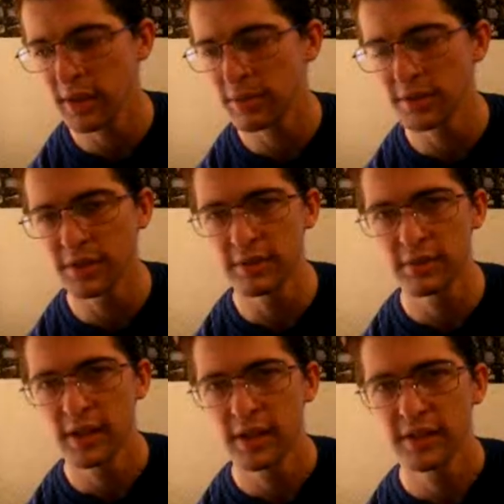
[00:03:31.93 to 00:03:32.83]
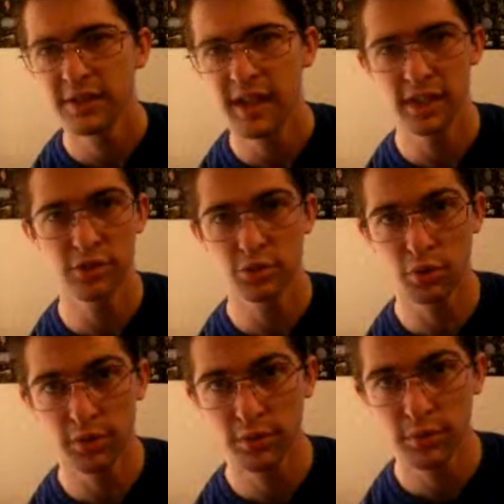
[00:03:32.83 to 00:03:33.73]
able to take
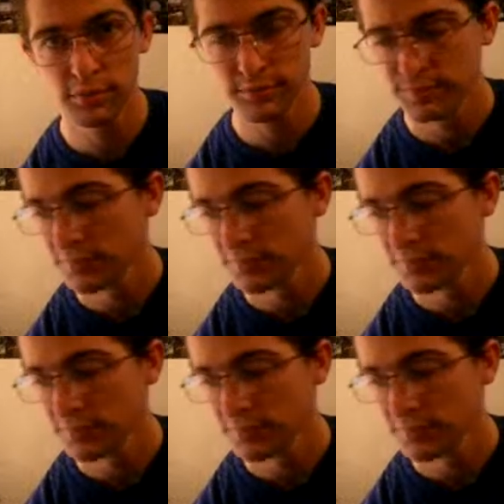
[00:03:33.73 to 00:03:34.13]
control of you.